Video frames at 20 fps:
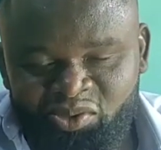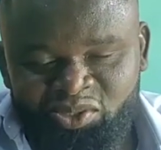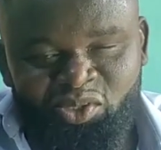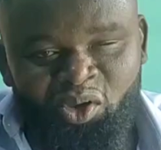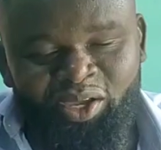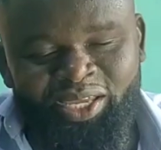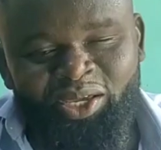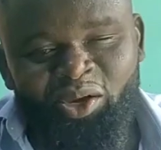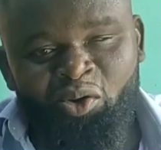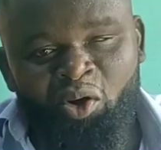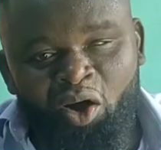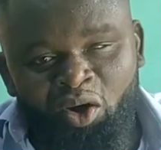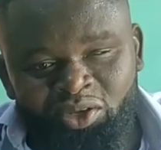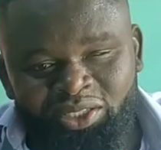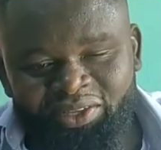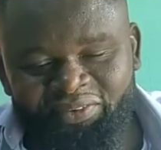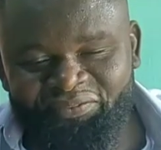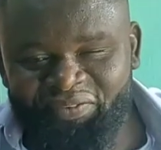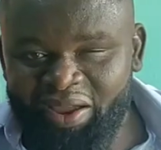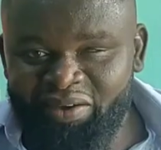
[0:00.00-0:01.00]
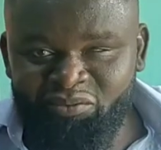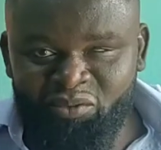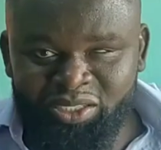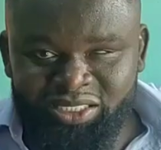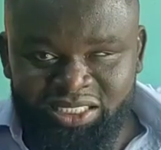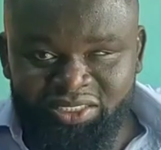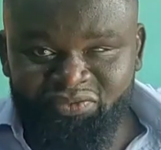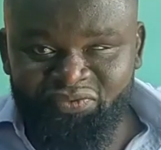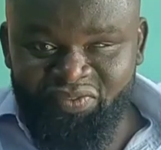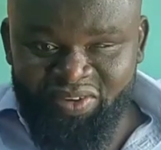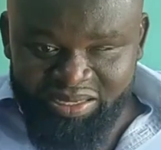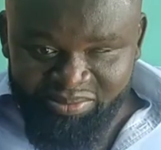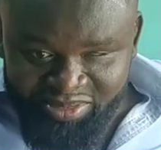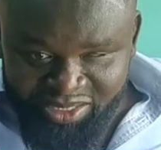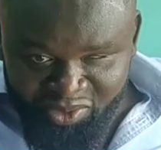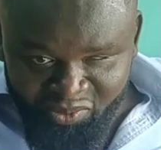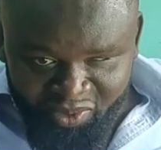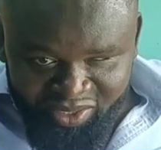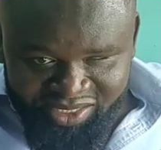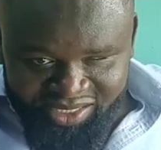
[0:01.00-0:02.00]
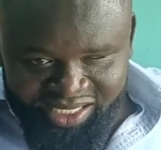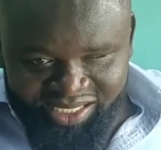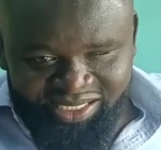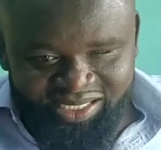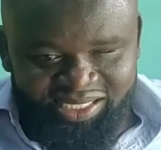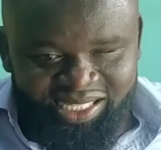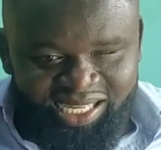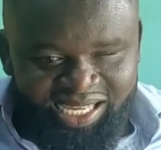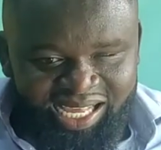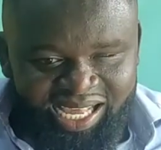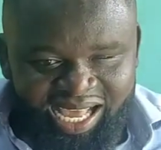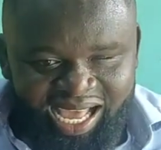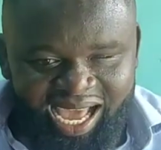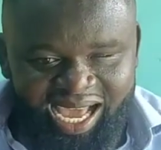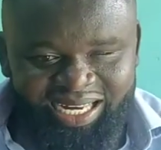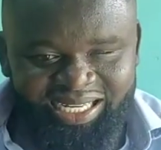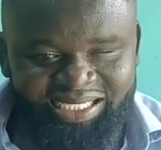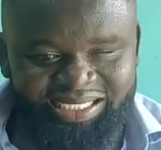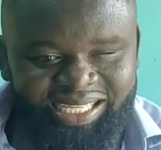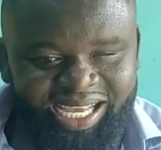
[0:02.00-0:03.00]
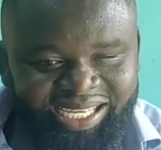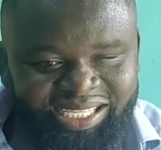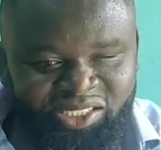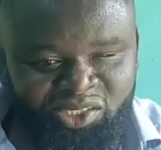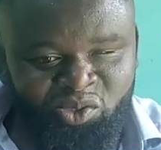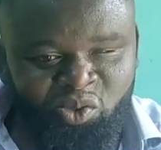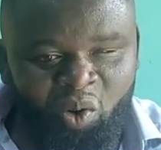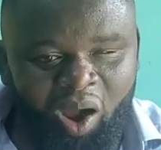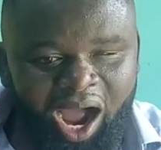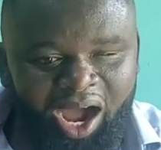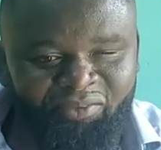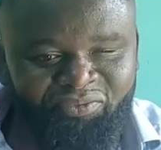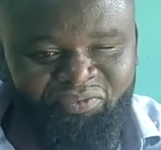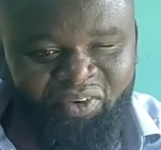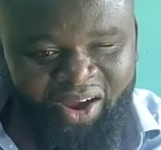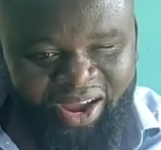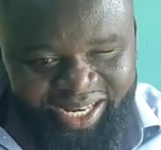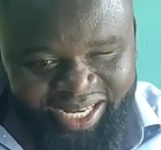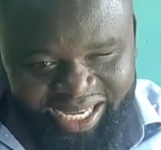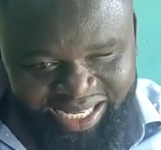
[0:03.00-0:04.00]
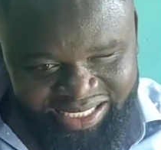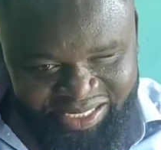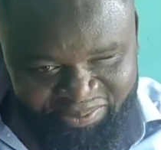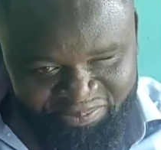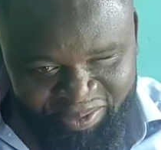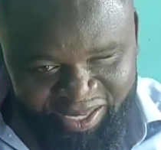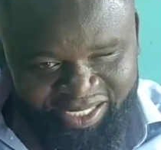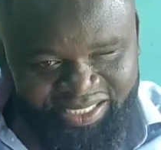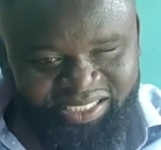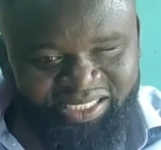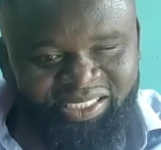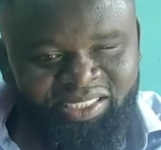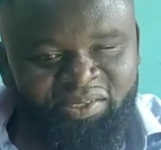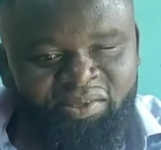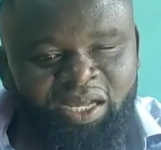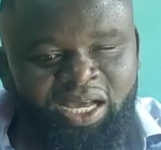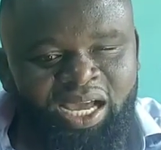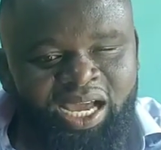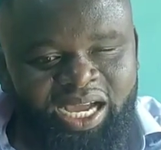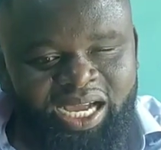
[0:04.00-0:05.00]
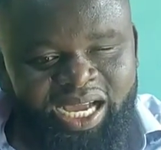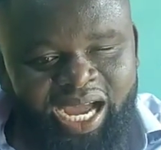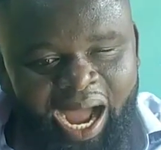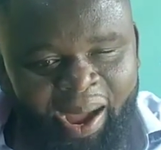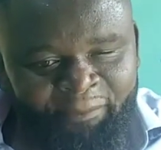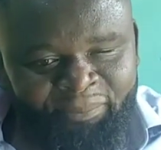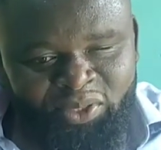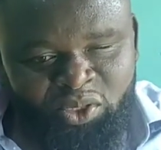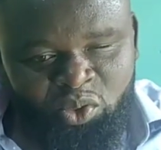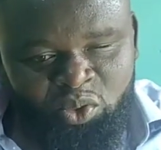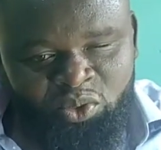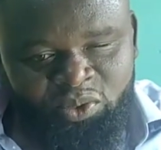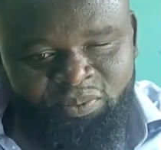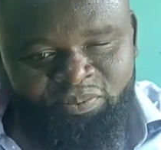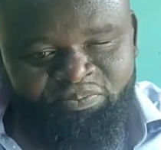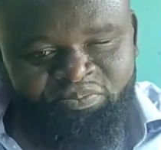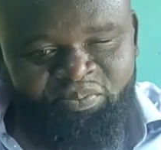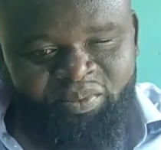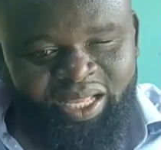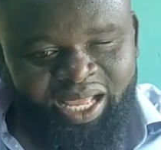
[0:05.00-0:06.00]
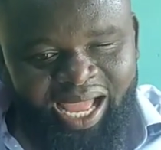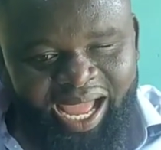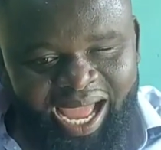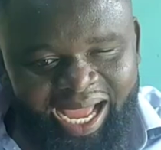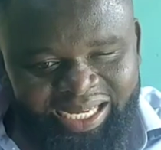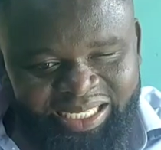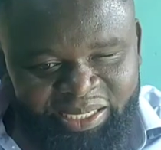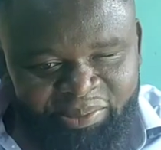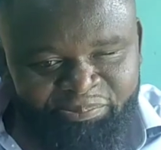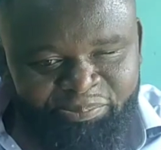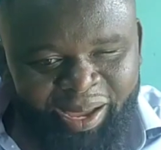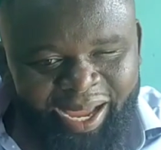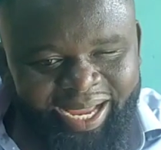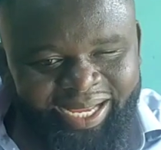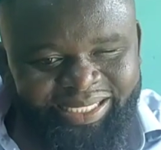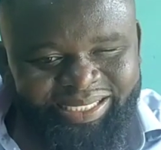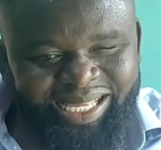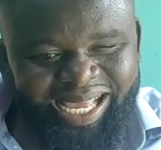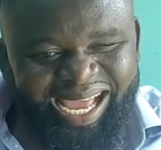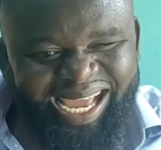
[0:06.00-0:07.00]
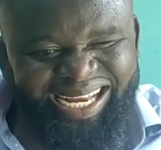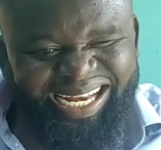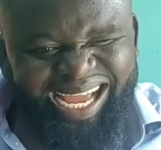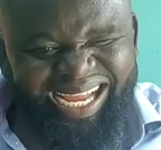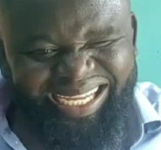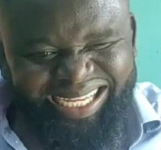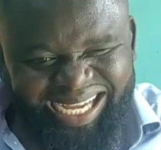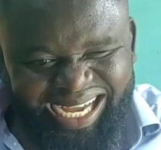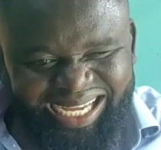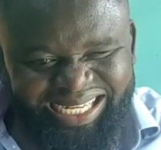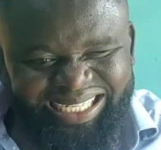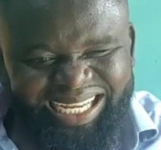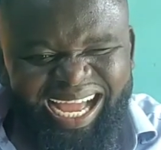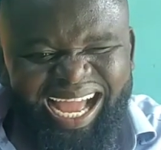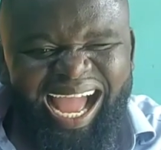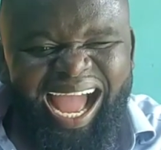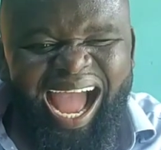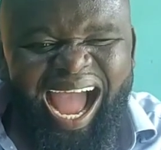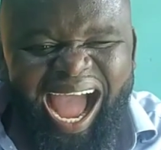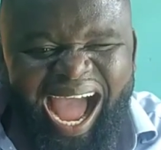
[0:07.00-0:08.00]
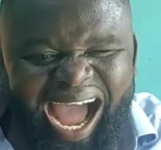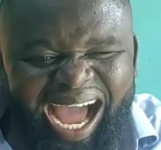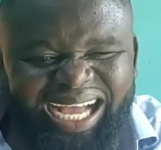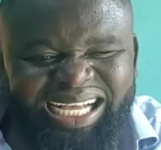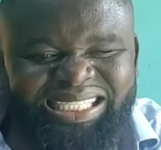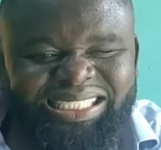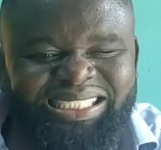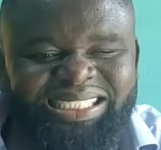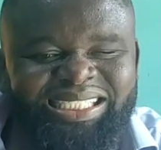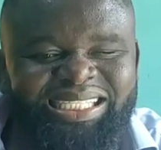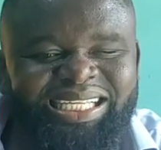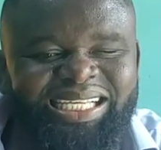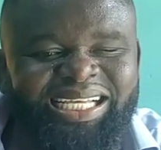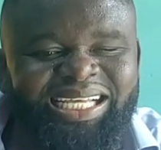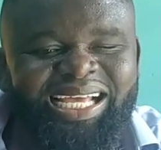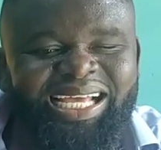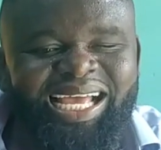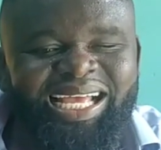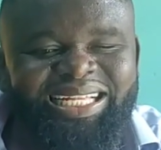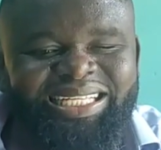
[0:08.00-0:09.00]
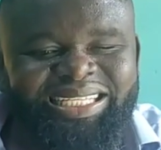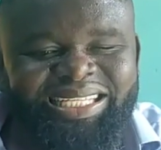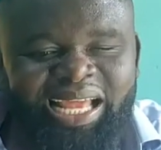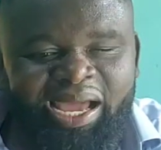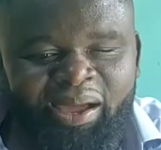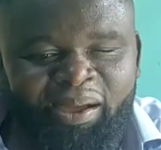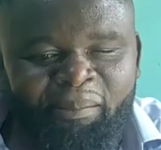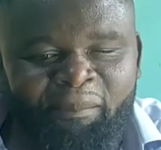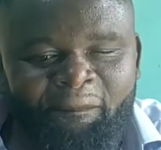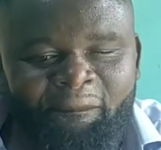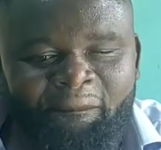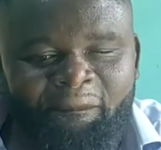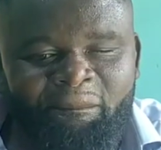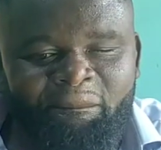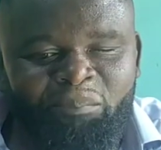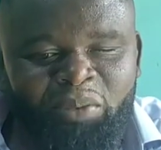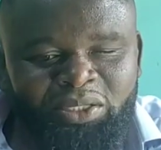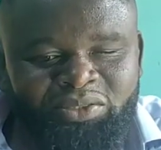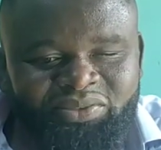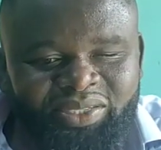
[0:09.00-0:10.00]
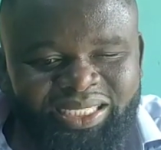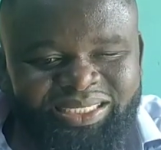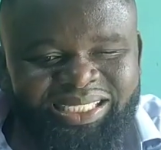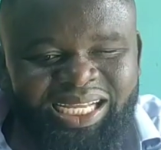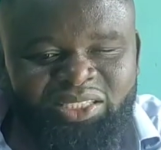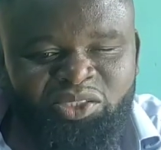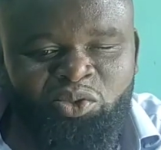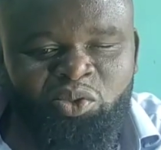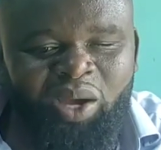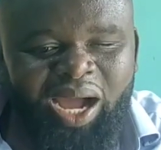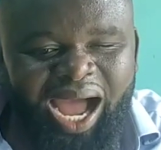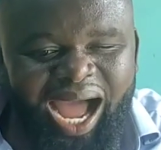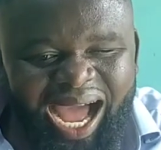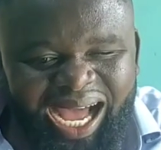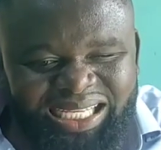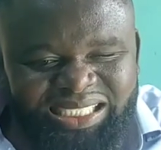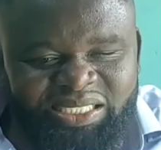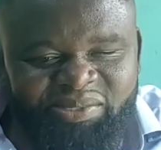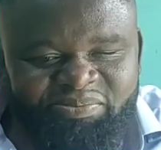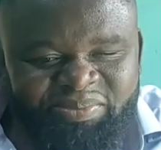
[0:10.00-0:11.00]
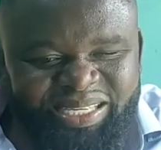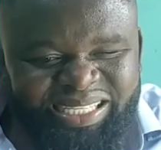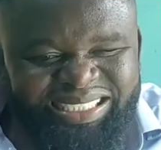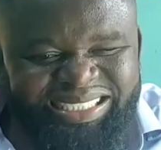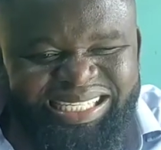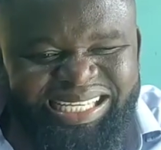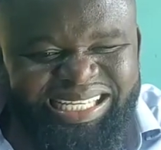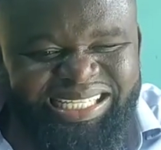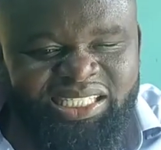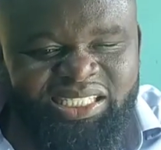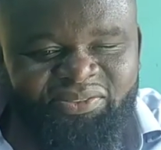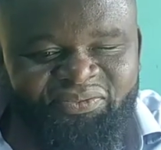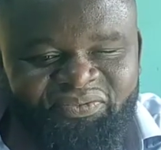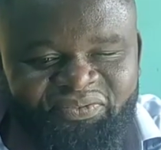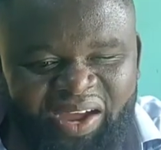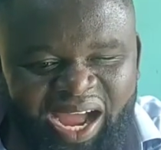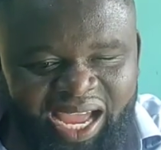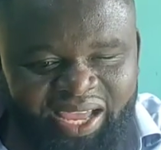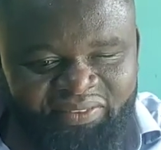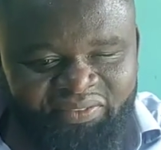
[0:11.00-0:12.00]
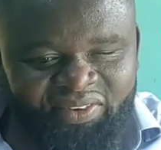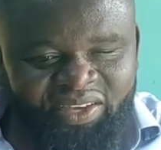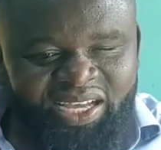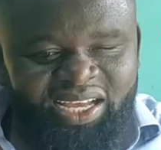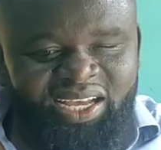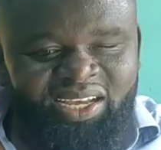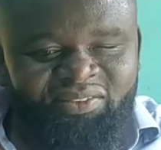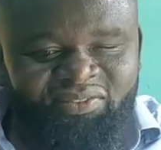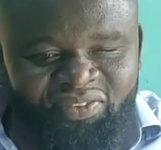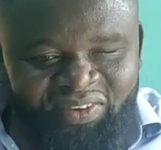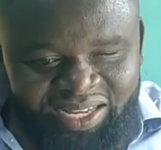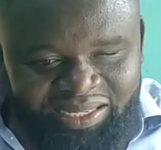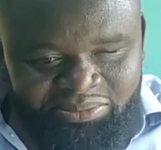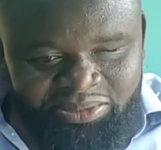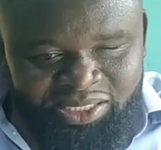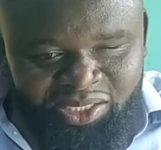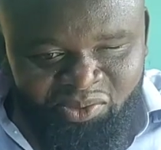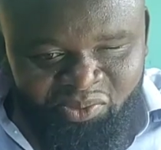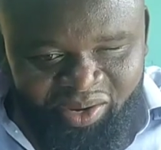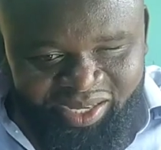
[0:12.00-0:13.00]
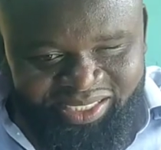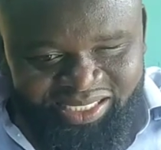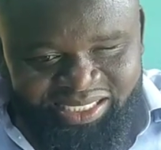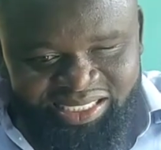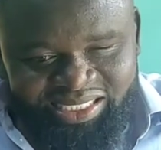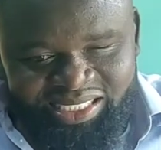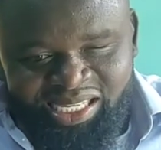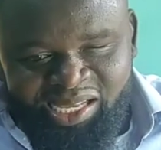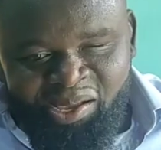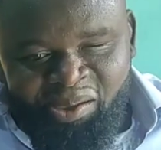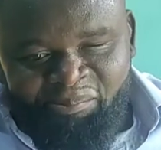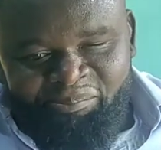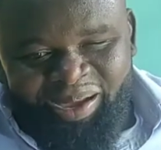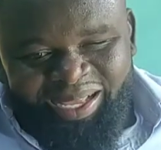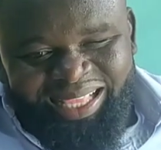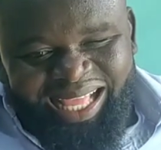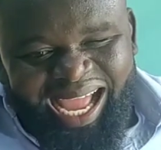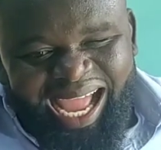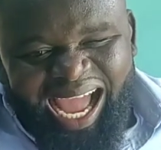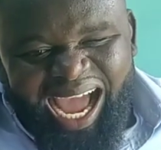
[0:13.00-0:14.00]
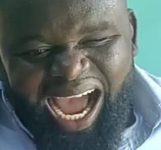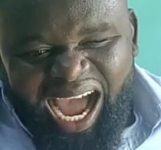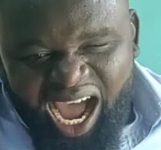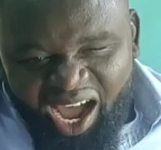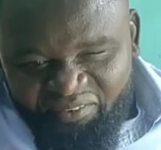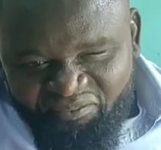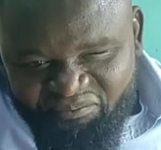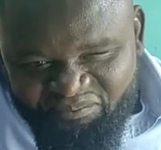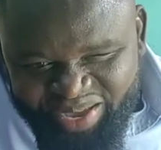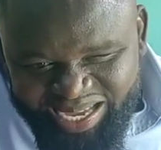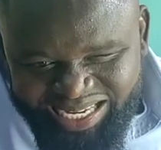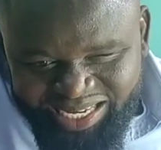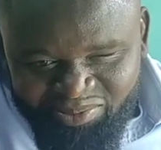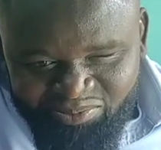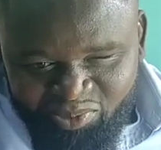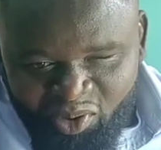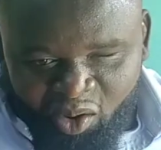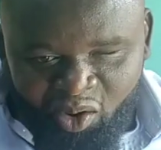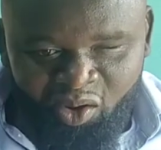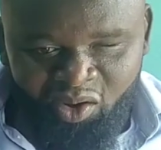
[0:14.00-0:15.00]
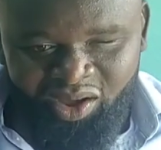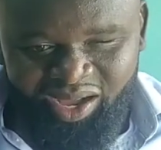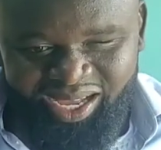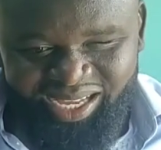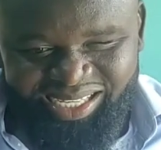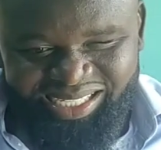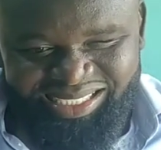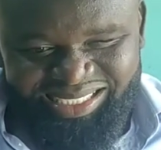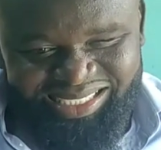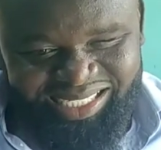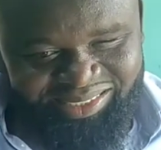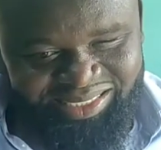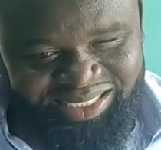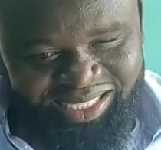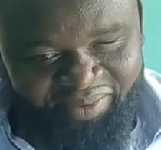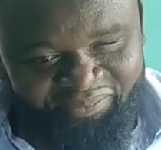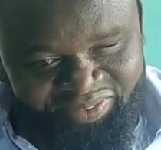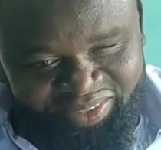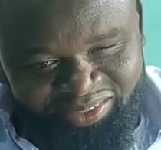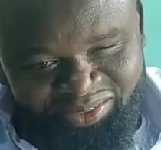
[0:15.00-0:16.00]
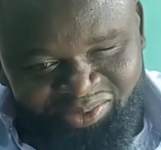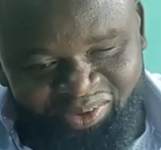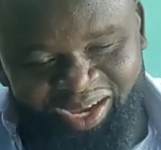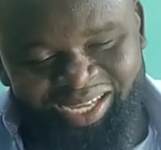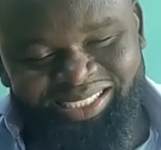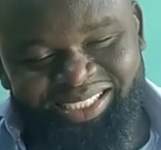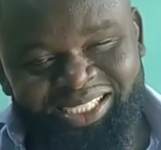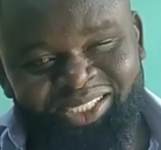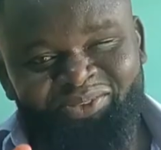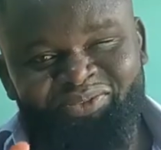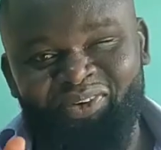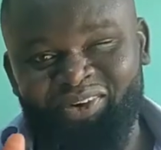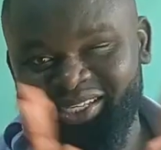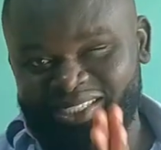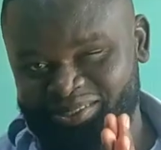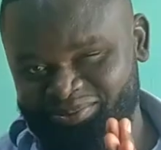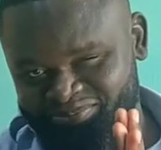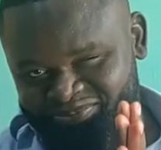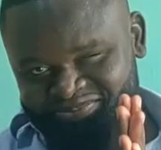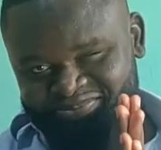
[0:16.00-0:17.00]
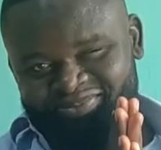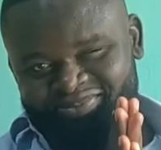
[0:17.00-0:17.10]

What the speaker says: So he called the five questions flimsy questions, and he says to avoid a debate, come to a debate and I can ask the moderator to ask me these five flimsy questions, but I have many more substantive questions for him.